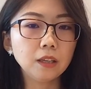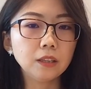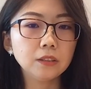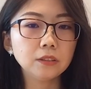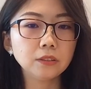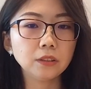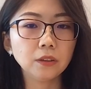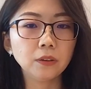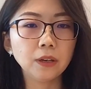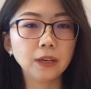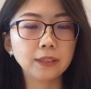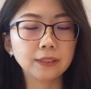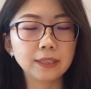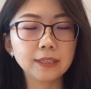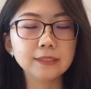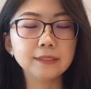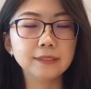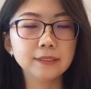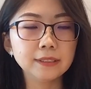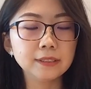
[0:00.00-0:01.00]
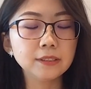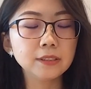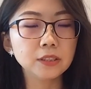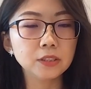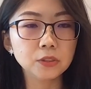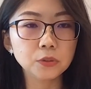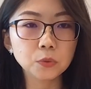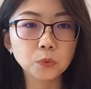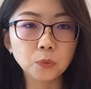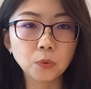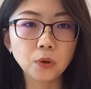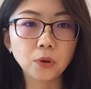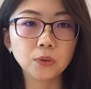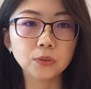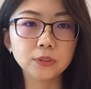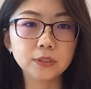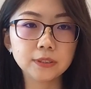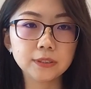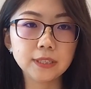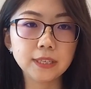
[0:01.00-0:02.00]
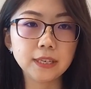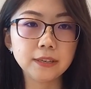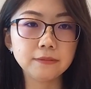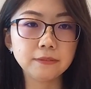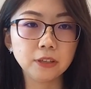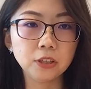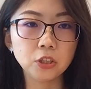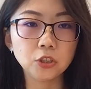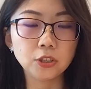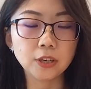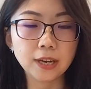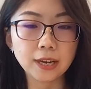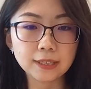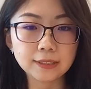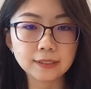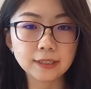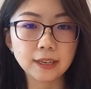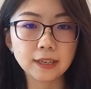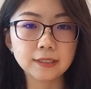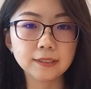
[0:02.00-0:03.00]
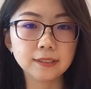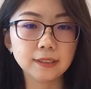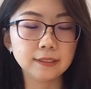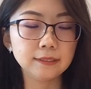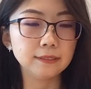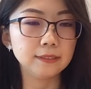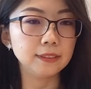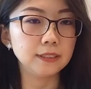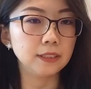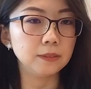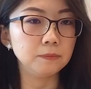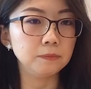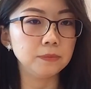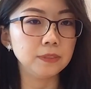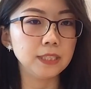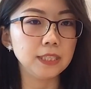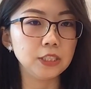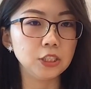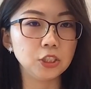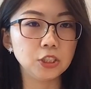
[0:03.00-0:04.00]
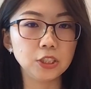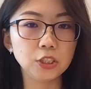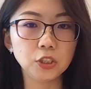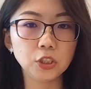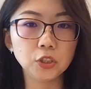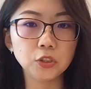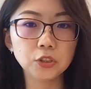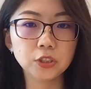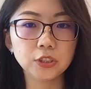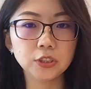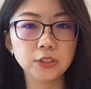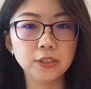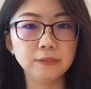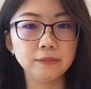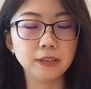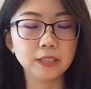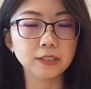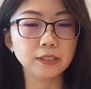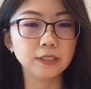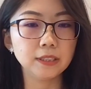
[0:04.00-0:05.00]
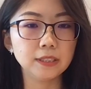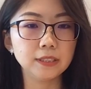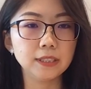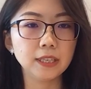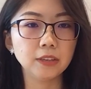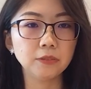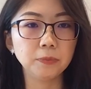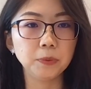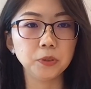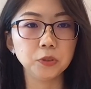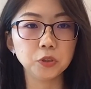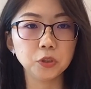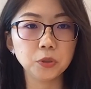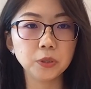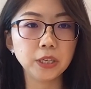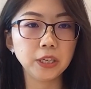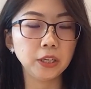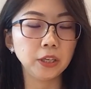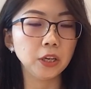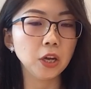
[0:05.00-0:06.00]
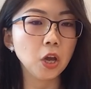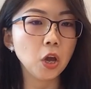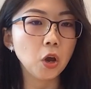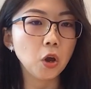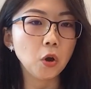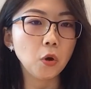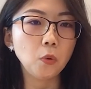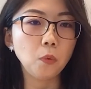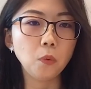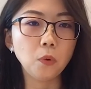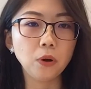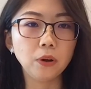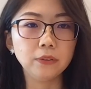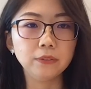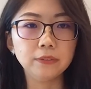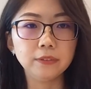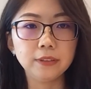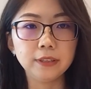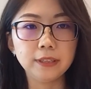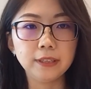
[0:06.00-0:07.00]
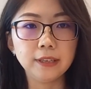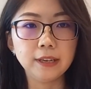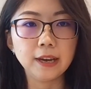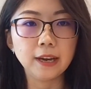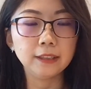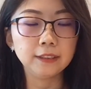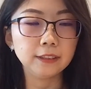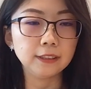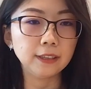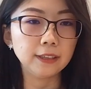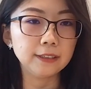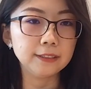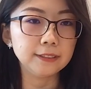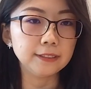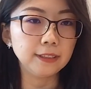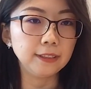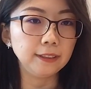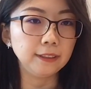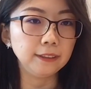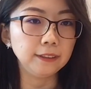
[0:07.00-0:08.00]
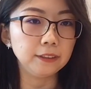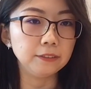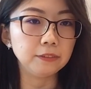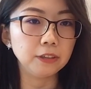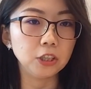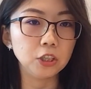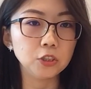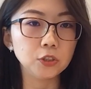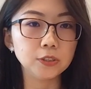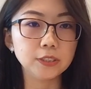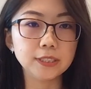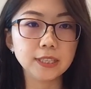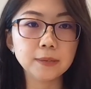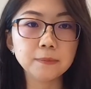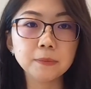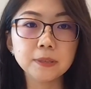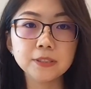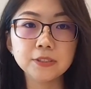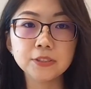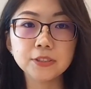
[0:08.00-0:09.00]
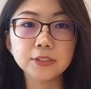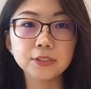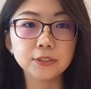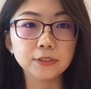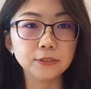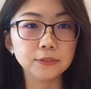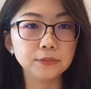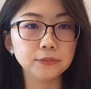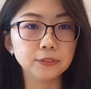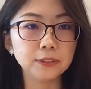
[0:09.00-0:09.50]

So I guess this is what the financial assets and institutional investors have been doing when they analyzing the financial statements of